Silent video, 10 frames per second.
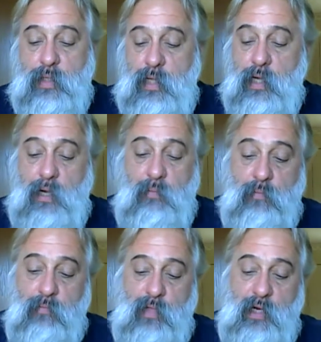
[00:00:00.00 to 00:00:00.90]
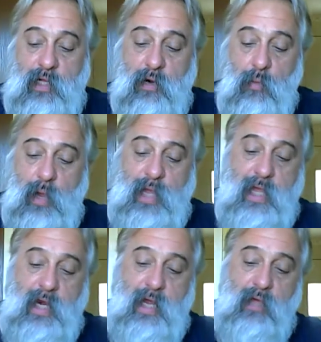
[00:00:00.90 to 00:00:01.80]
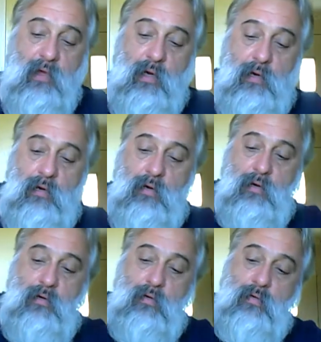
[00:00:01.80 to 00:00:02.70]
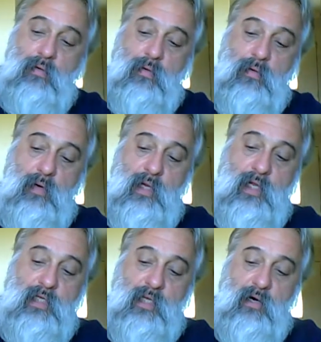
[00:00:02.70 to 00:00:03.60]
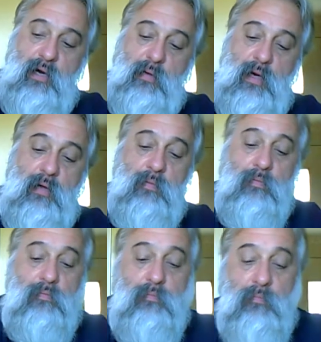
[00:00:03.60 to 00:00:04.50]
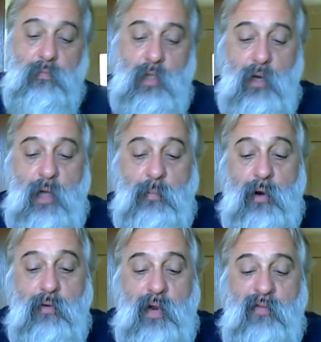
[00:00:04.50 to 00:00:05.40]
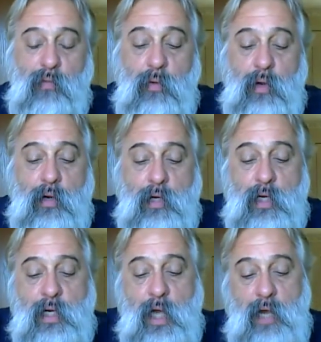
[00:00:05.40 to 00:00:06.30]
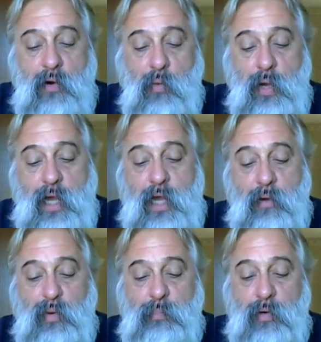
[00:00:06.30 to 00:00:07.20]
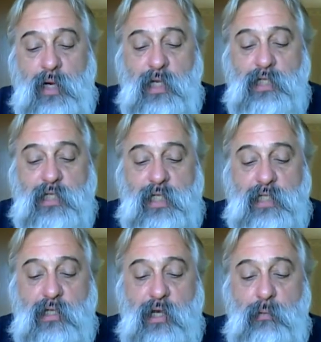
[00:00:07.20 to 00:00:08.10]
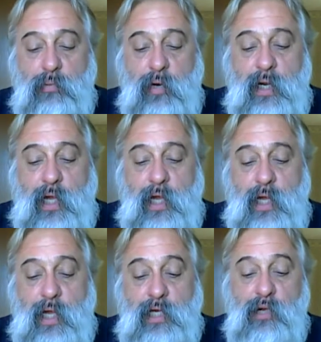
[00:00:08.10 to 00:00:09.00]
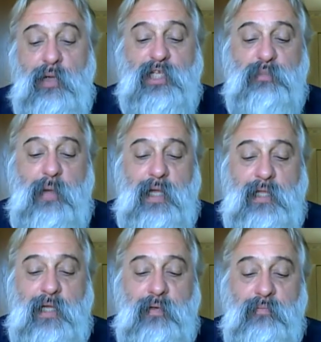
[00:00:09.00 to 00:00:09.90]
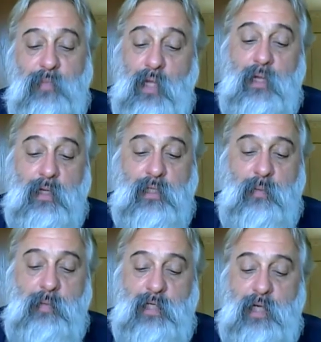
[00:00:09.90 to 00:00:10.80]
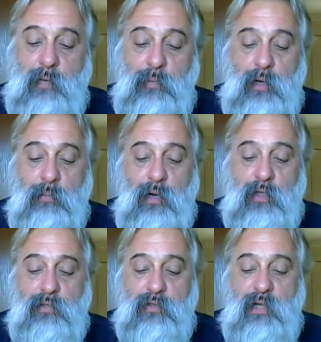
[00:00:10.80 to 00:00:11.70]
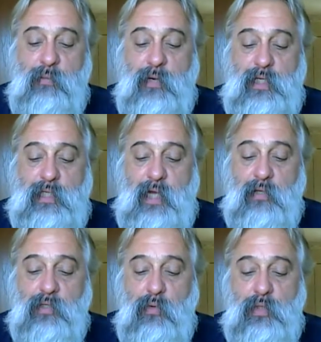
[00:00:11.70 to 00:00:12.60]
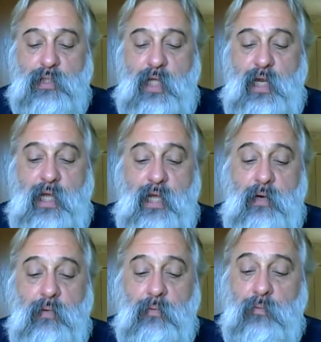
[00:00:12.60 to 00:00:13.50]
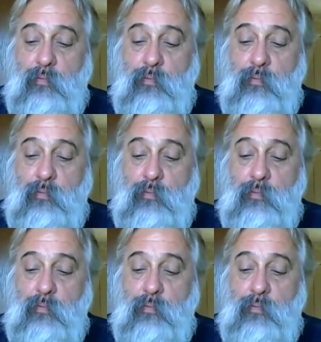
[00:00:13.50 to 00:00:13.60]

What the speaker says: then, you know, why can't I hunt in this area with a, you know, high-powered rifle? I don't know what kind of repercussions that's going to bring. I do expect that somebody's going to put a bullet through somebody's house. Of course, then again,